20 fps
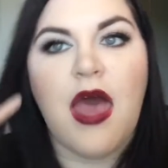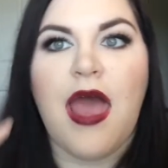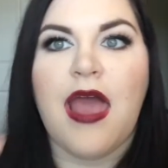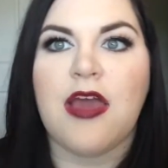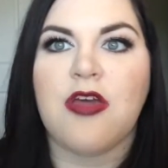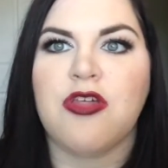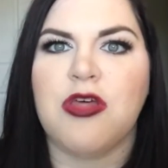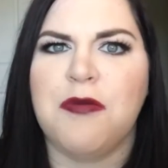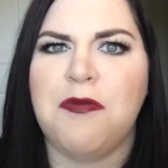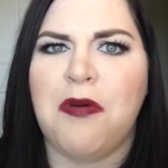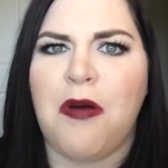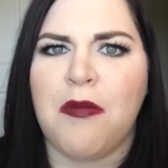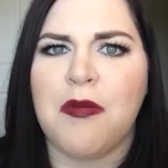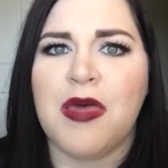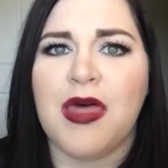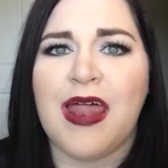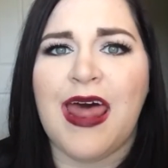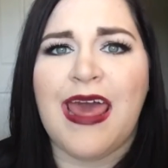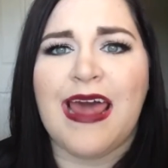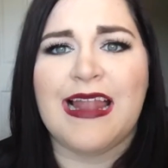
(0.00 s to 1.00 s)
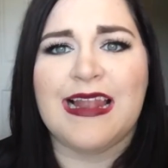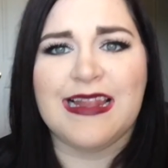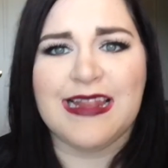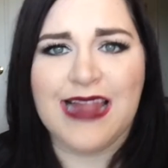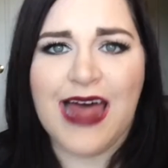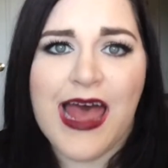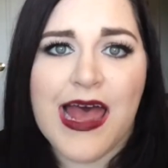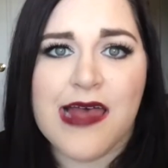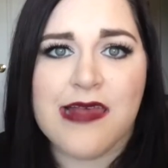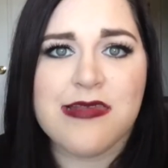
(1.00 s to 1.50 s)
actually probably like
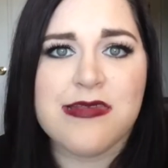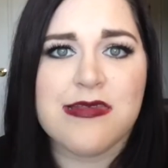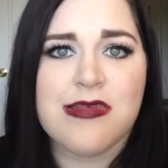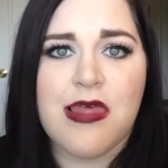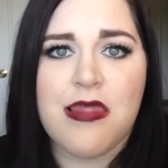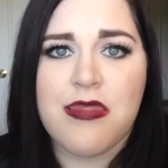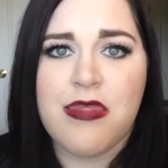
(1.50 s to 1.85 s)
less